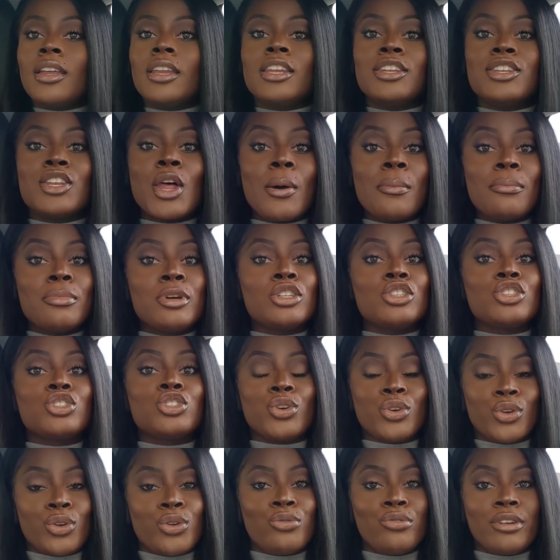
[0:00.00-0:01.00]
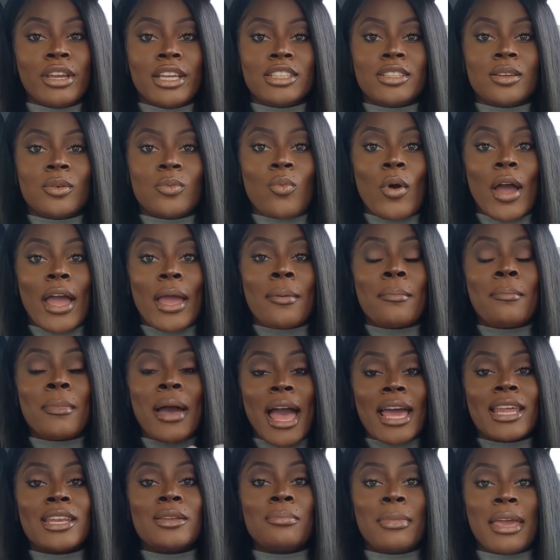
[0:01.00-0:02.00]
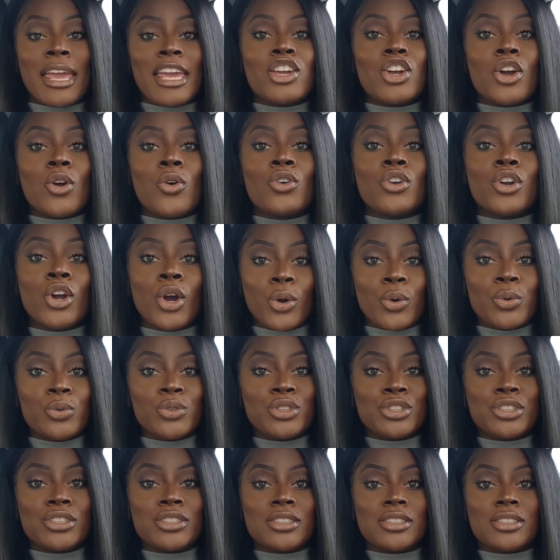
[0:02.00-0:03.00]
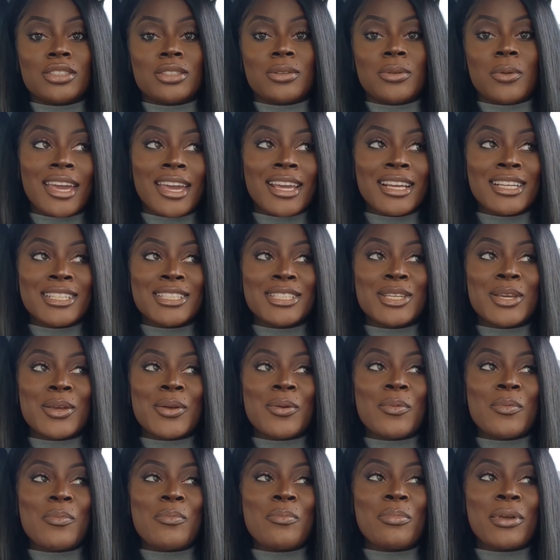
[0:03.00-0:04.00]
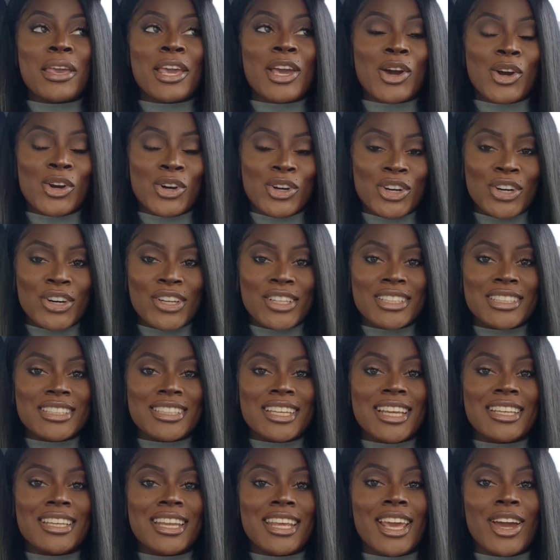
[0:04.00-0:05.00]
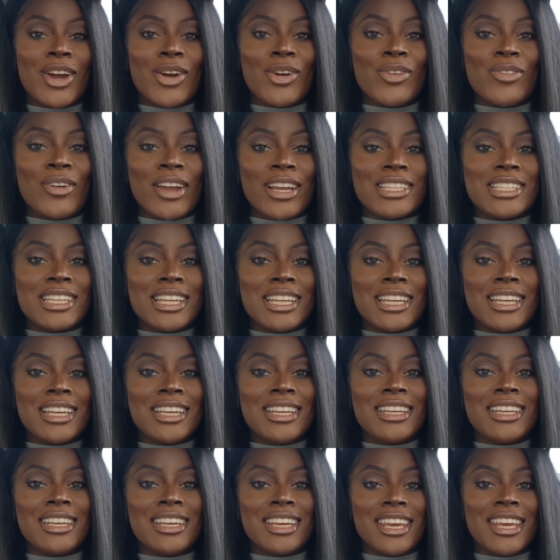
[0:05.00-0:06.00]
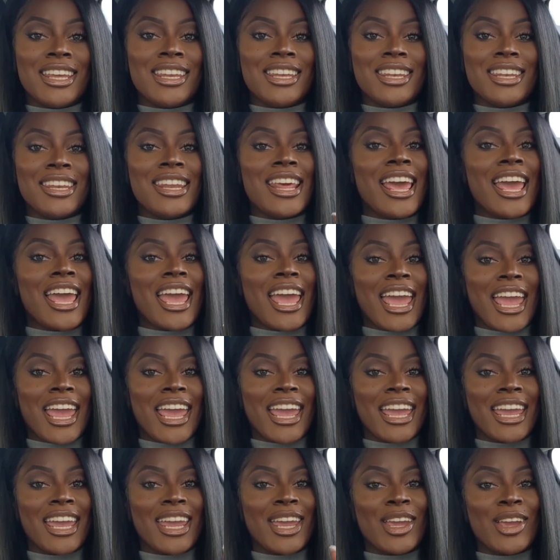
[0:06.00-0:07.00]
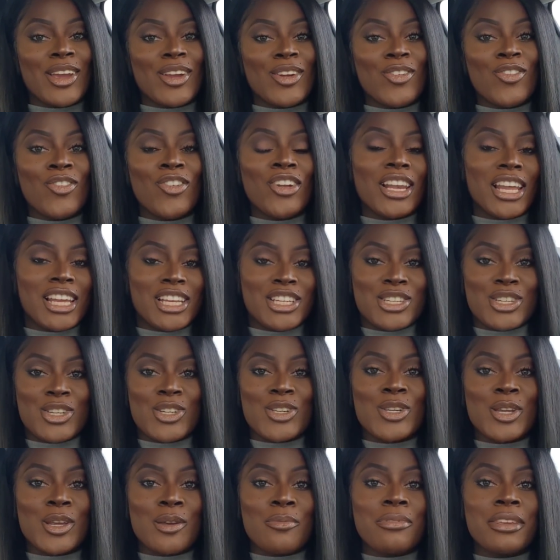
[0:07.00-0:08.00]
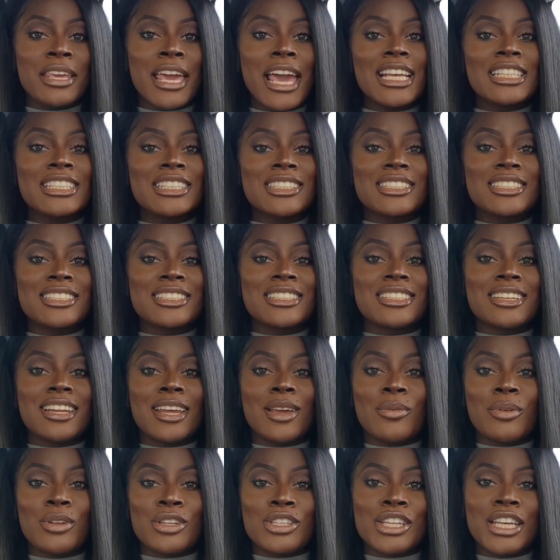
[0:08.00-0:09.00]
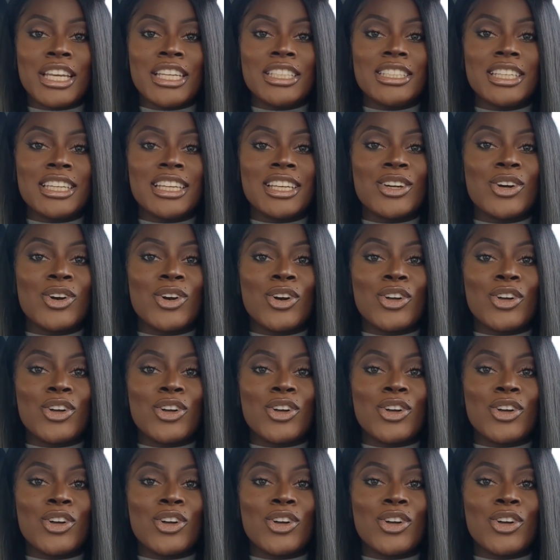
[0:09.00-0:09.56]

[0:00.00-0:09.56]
Number two reason why a man may go ghost is because they are already in a relationship. Yes, they were cheating